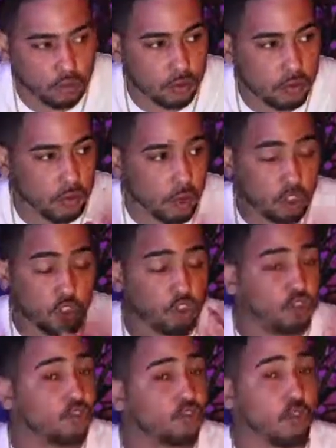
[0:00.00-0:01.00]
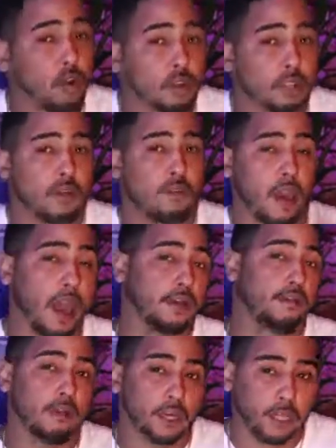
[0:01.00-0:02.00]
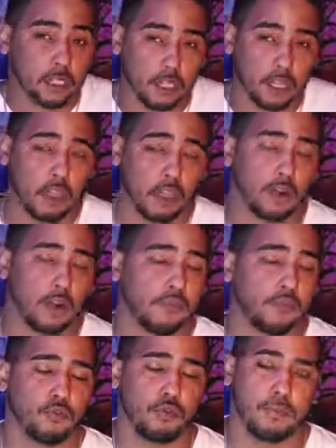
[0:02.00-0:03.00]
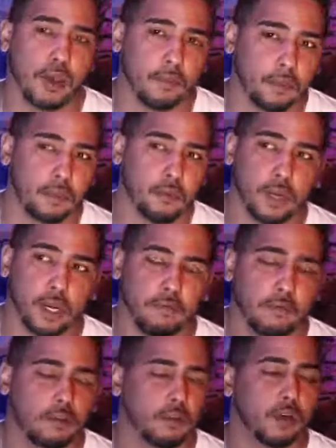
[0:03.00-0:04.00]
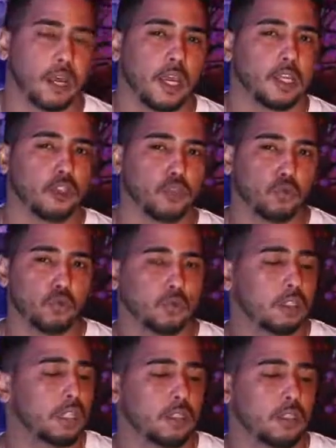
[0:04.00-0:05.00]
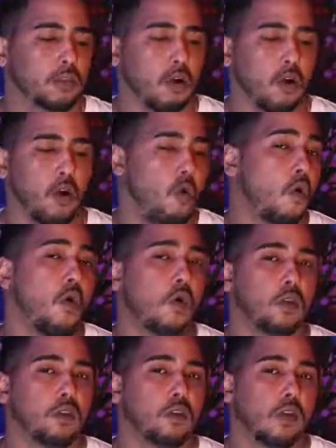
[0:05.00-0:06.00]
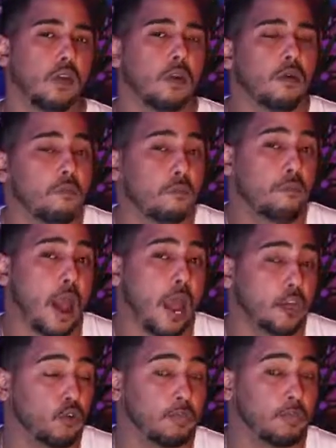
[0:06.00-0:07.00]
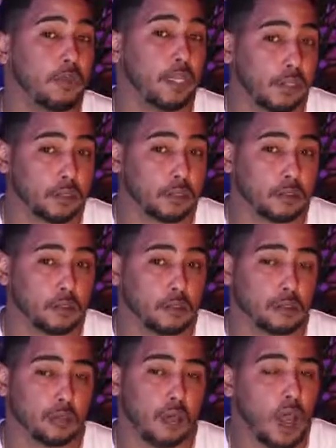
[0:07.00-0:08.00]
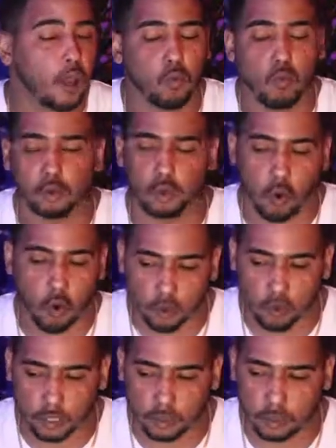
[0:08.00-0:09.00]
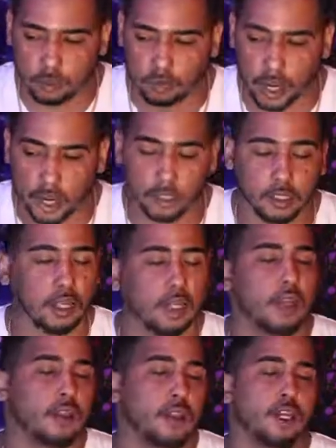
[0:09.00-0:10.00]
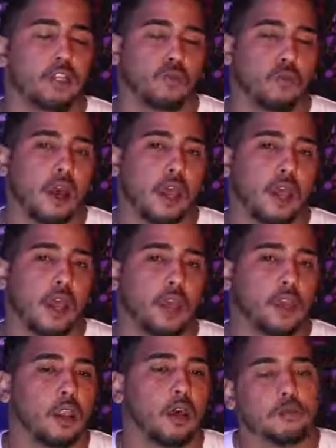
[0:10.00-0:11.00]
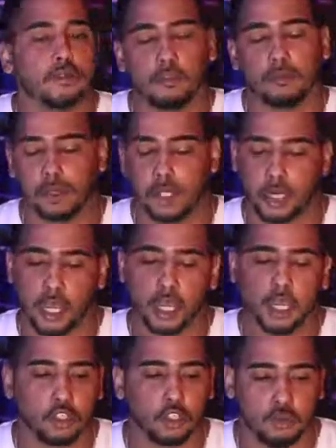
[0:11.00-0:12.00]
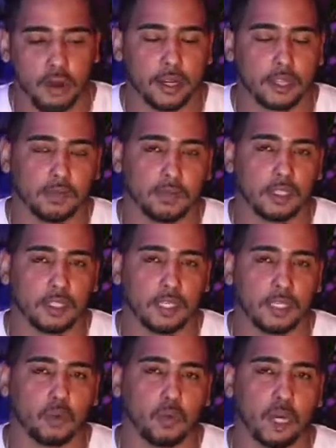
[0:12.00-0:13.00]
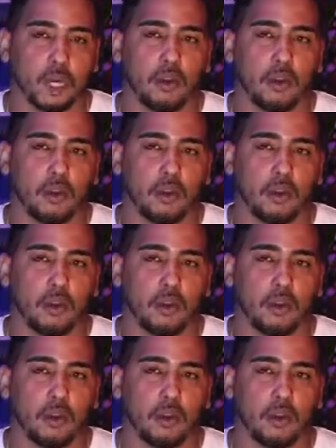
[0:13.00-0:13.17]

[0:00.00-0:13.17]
constructive advice. I'll have to remember with everything that I do, these are all my opinions. I won't always be right. That's why I love to be in an interactive state where